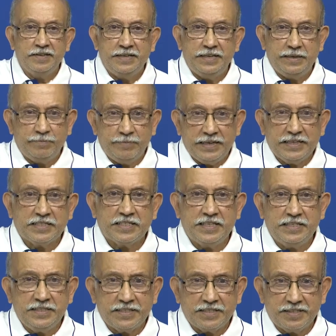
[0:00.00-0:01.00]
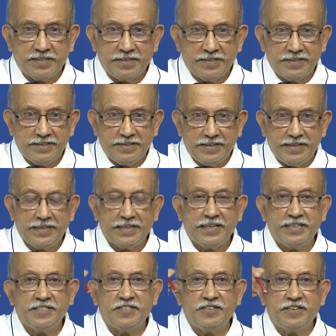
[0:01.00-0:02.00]
It makes sense in
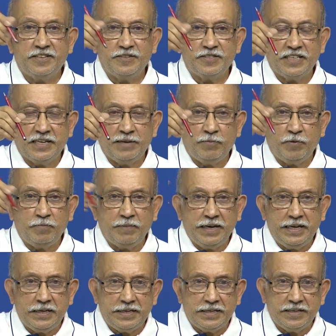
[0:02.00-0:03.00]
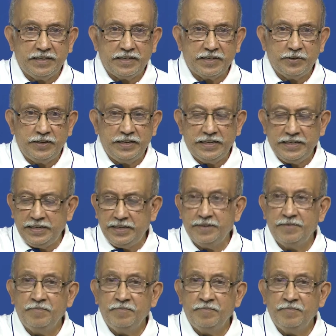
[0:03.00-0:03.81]
case you are using a mobile and you are doing it